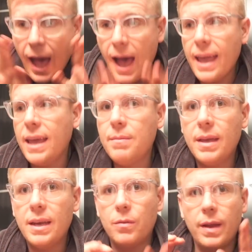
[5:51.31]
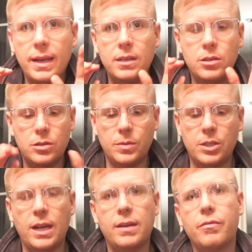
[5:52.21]
I am getting ready to
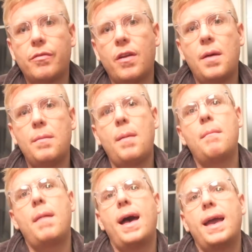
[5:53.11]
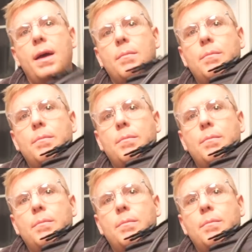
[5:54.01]
switch out from my